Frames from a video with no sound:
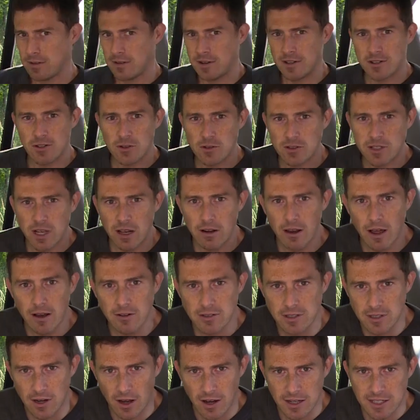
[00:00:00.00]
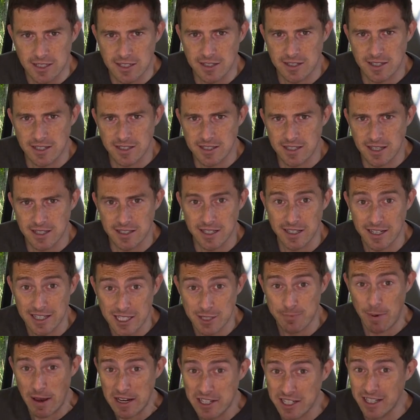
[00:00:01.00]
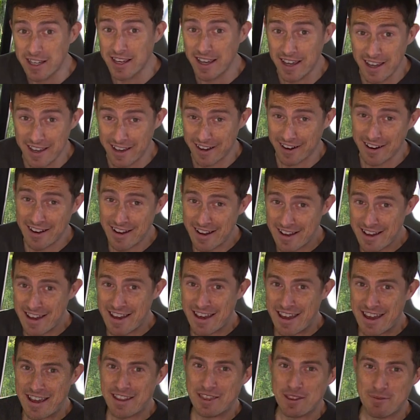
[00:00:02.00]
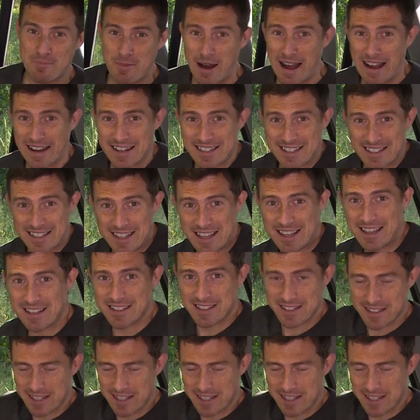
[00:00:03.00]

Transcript: It's also loads nicer to sit in, especially here in the back seats.